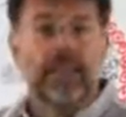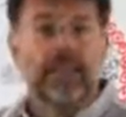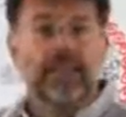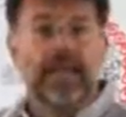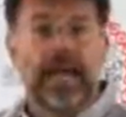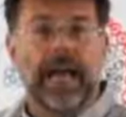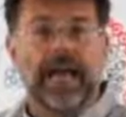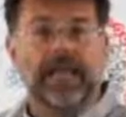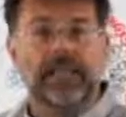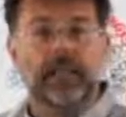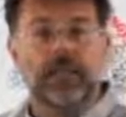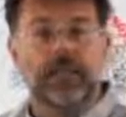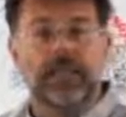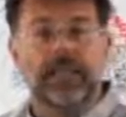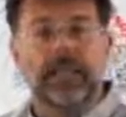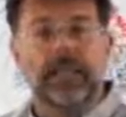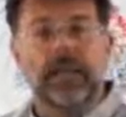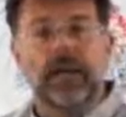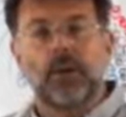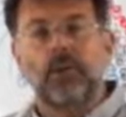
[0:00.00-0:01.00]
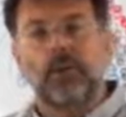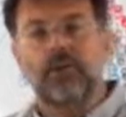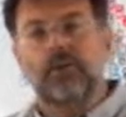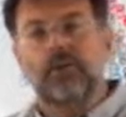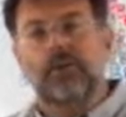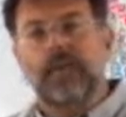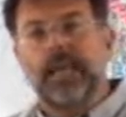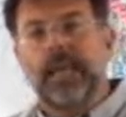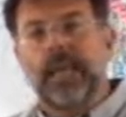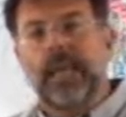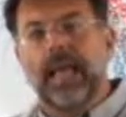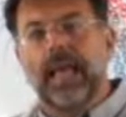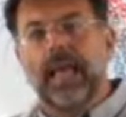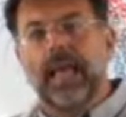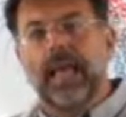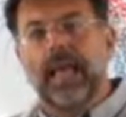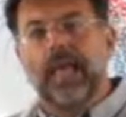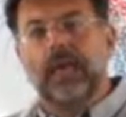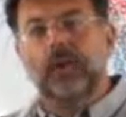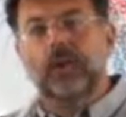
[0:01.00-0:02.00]
they actually
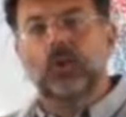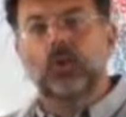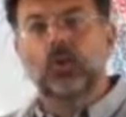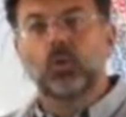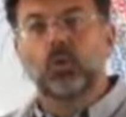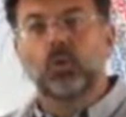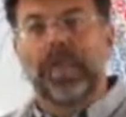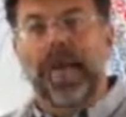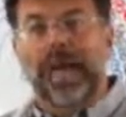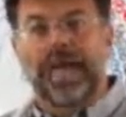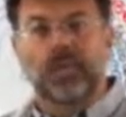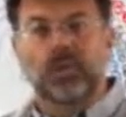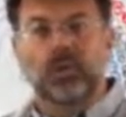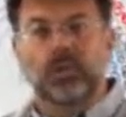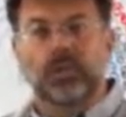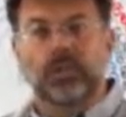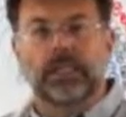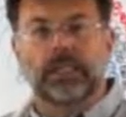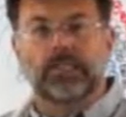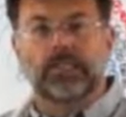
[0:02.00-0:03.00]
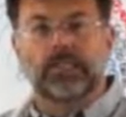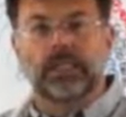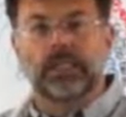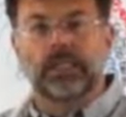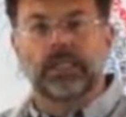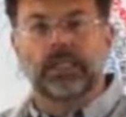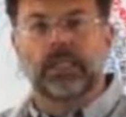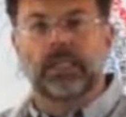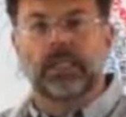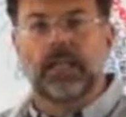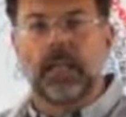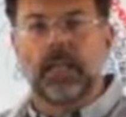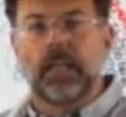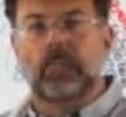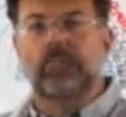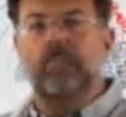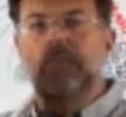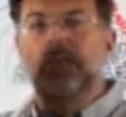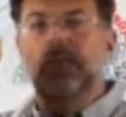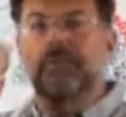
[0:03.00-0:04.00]
do that treatment
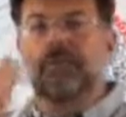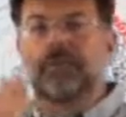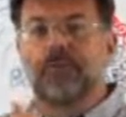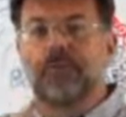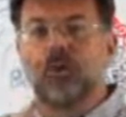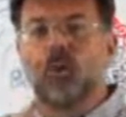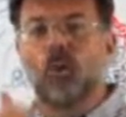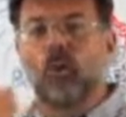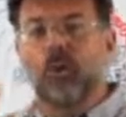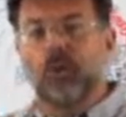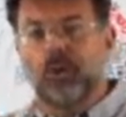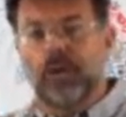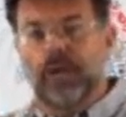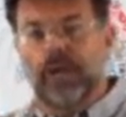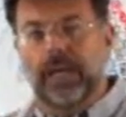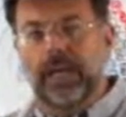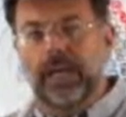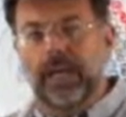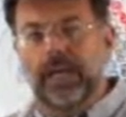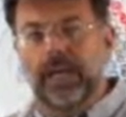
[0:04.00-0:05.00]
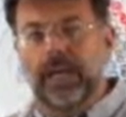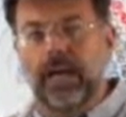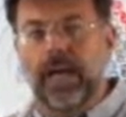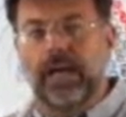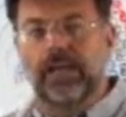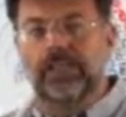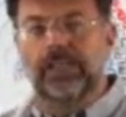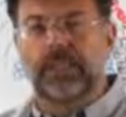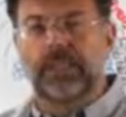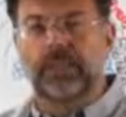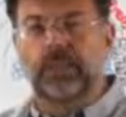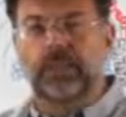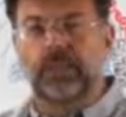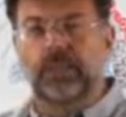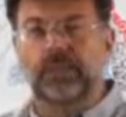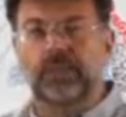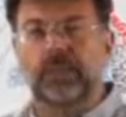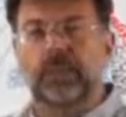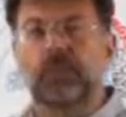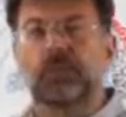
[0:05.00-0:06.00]
before you get any IV
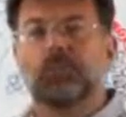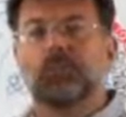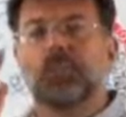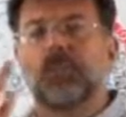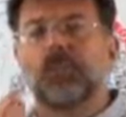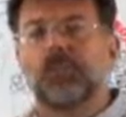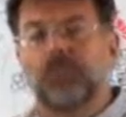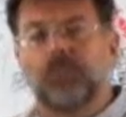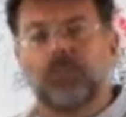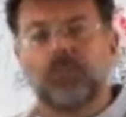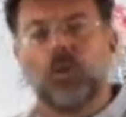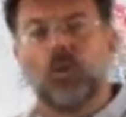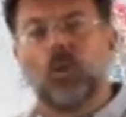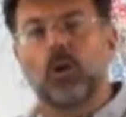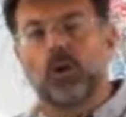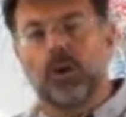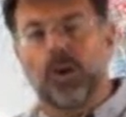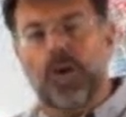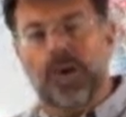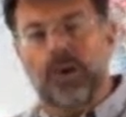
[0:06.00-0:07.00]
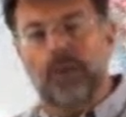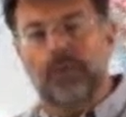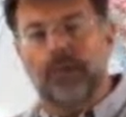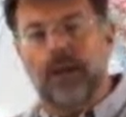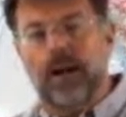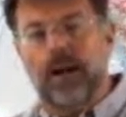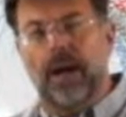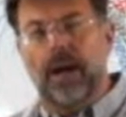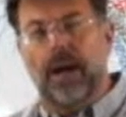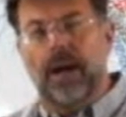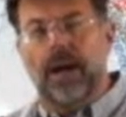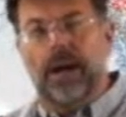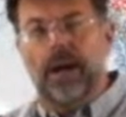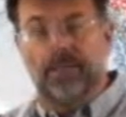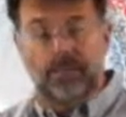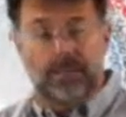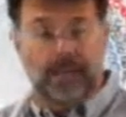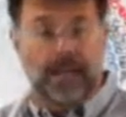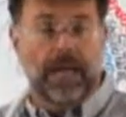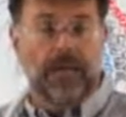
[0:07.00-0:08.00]
treatments, before you have
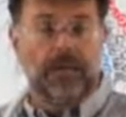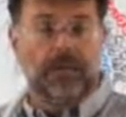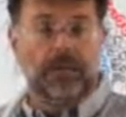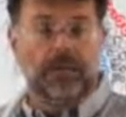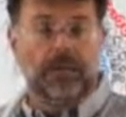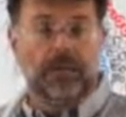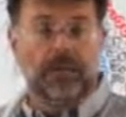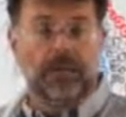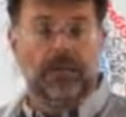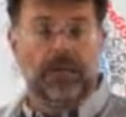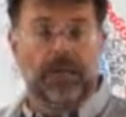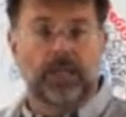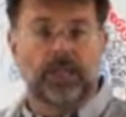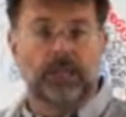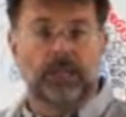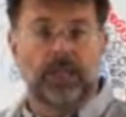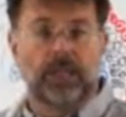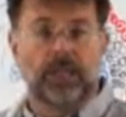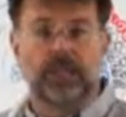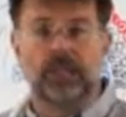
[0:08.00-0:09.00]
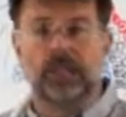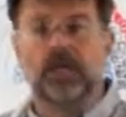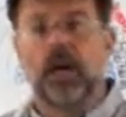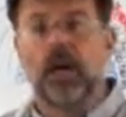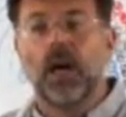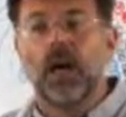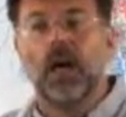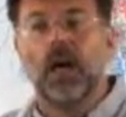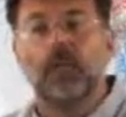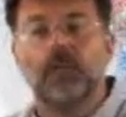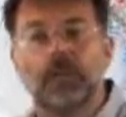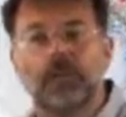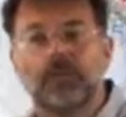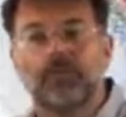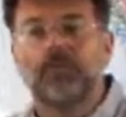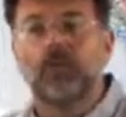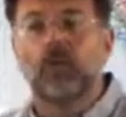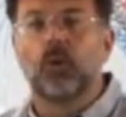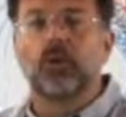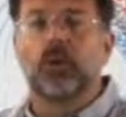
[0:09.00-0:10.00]
hypothermia treatment,
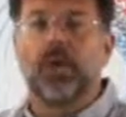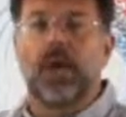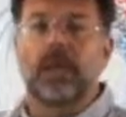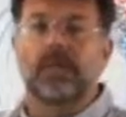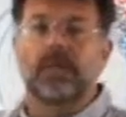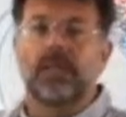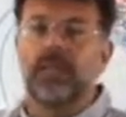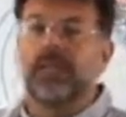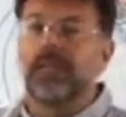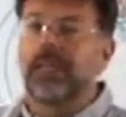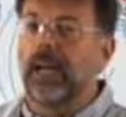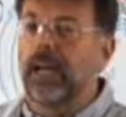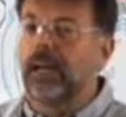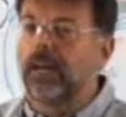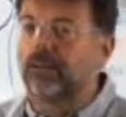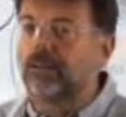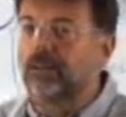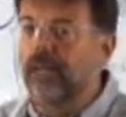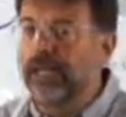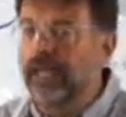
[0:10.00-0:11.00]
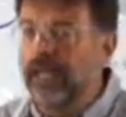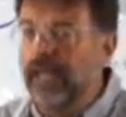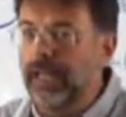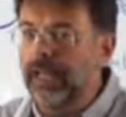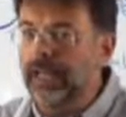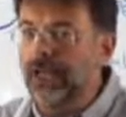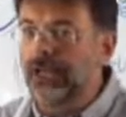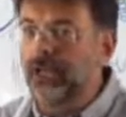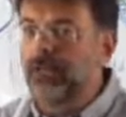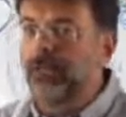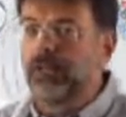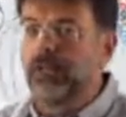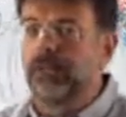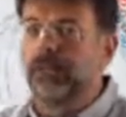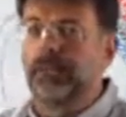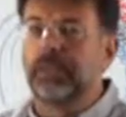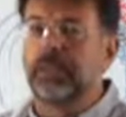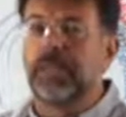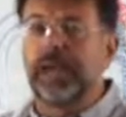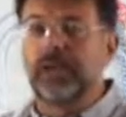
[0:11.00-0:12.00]
before you have any kind of radiation
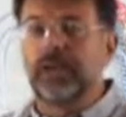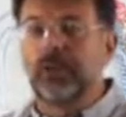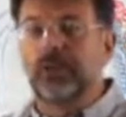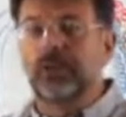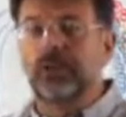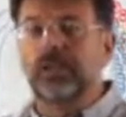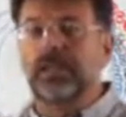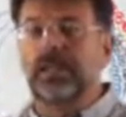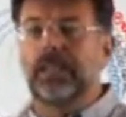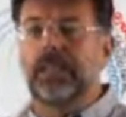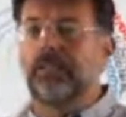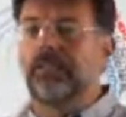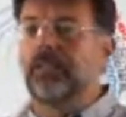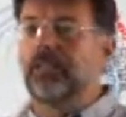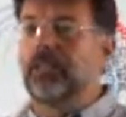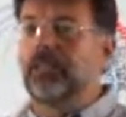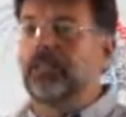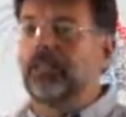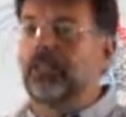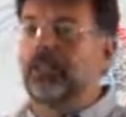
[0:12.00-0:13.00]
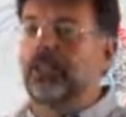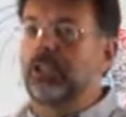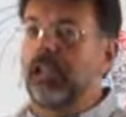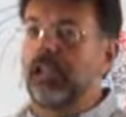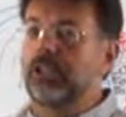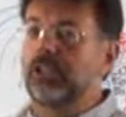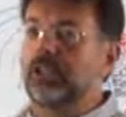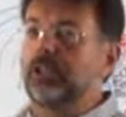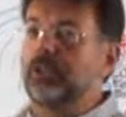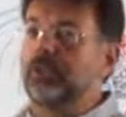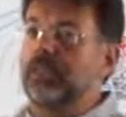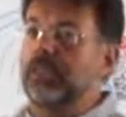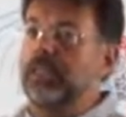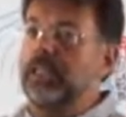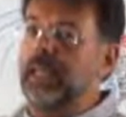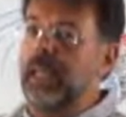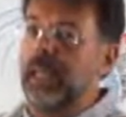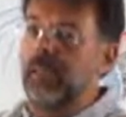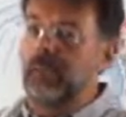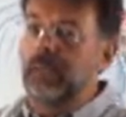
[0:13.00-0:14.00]
treatment. They use it even in conjunction
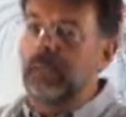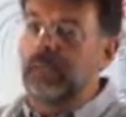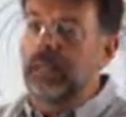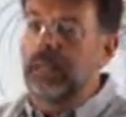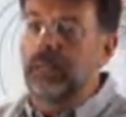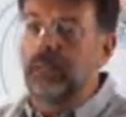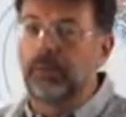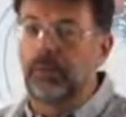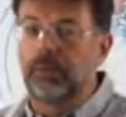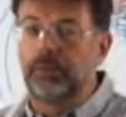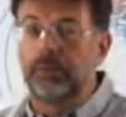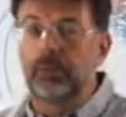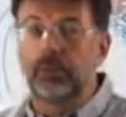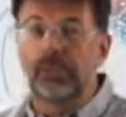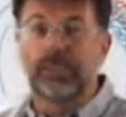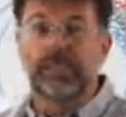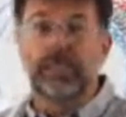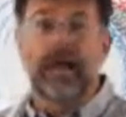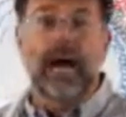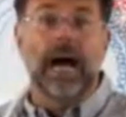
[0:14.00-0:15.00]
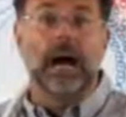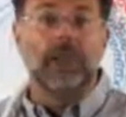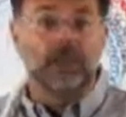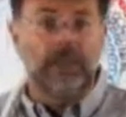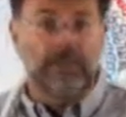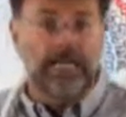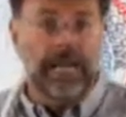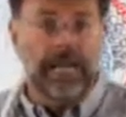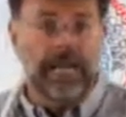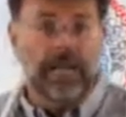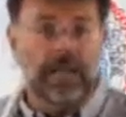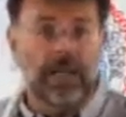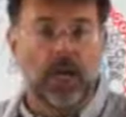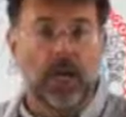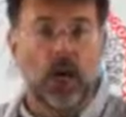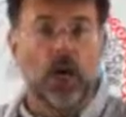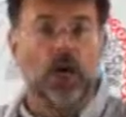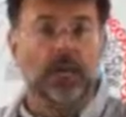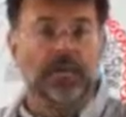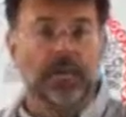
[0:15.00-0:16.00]
with chemotherapy because the uptake
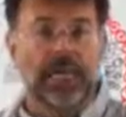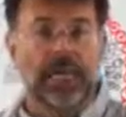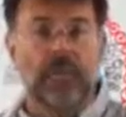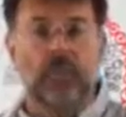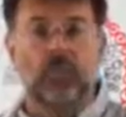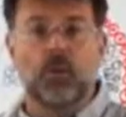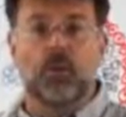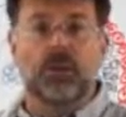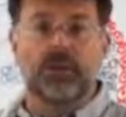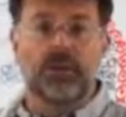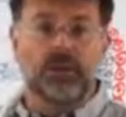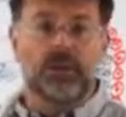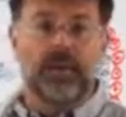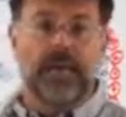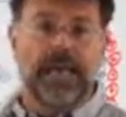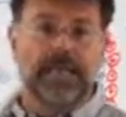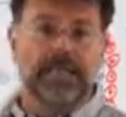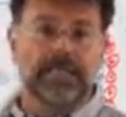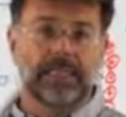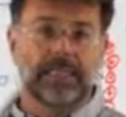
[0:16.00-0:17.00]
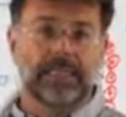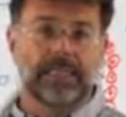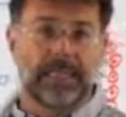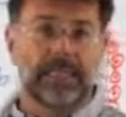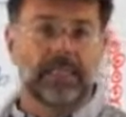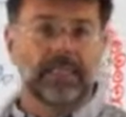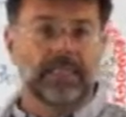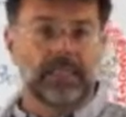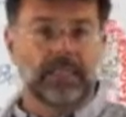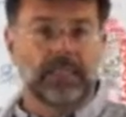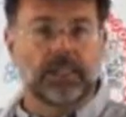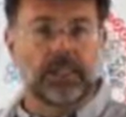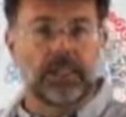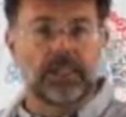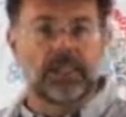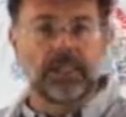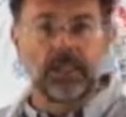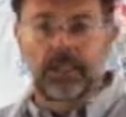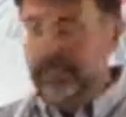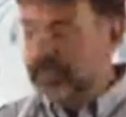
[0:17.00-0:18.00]
of chemo into cancer cells is
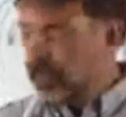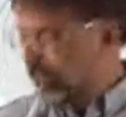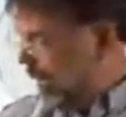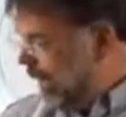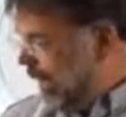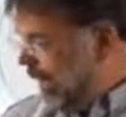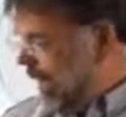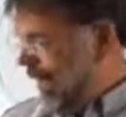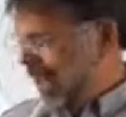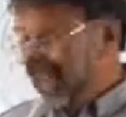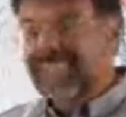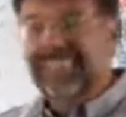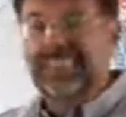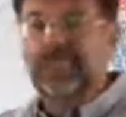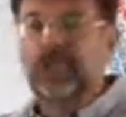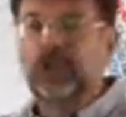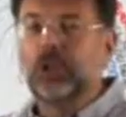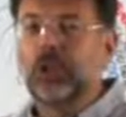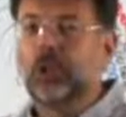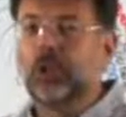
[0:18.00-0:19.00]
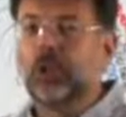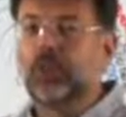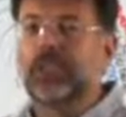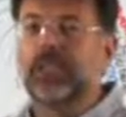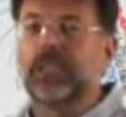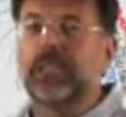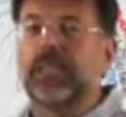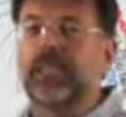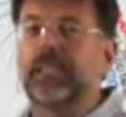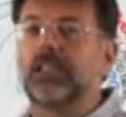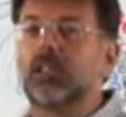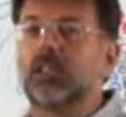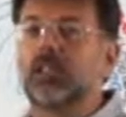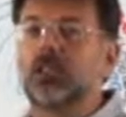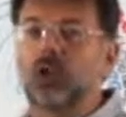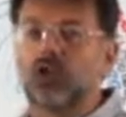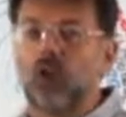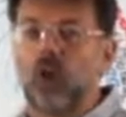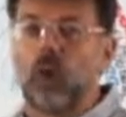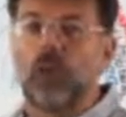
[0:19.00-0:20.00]
increased. It's used in
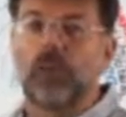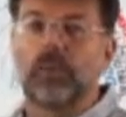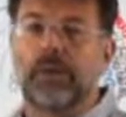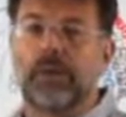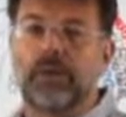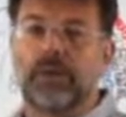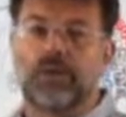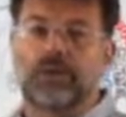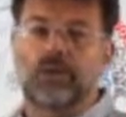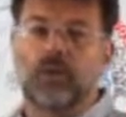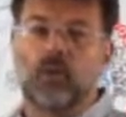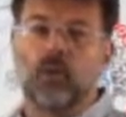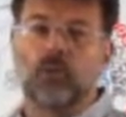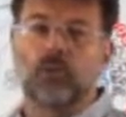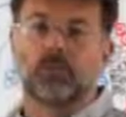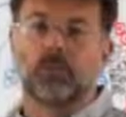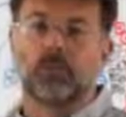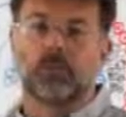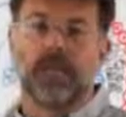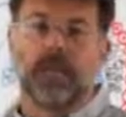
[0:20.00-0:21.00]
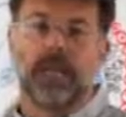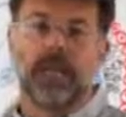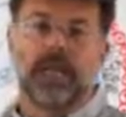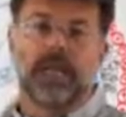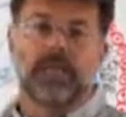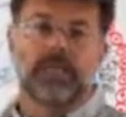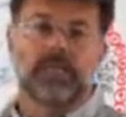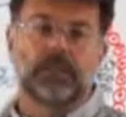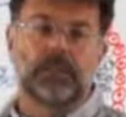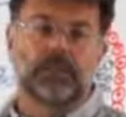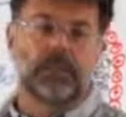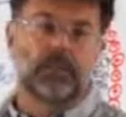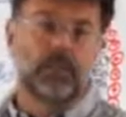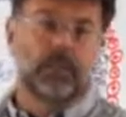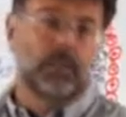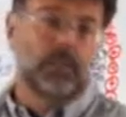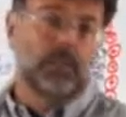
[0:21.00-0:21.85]
so many forms. It's